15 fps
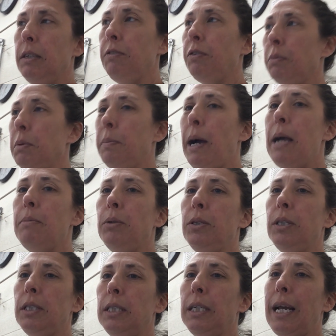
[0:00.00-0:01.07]
from the
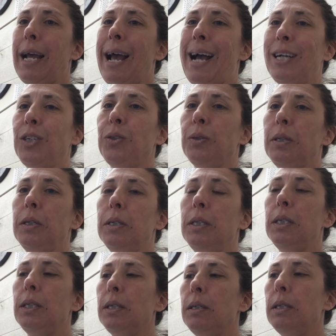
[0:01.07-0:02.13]
Bible doesn't
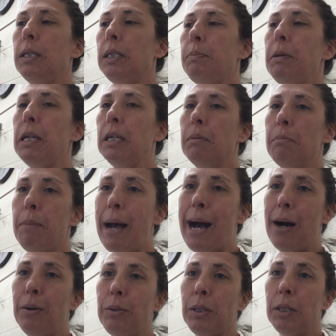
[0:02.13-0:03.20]
actually speak
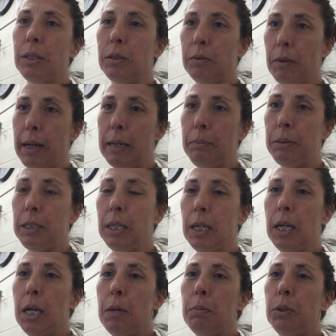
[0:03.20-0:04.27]
about grapes,
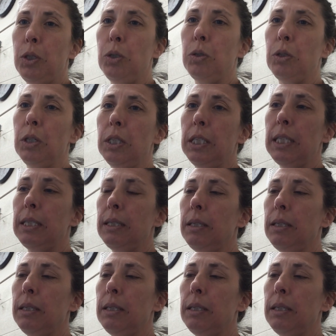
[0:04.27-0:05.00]
but you can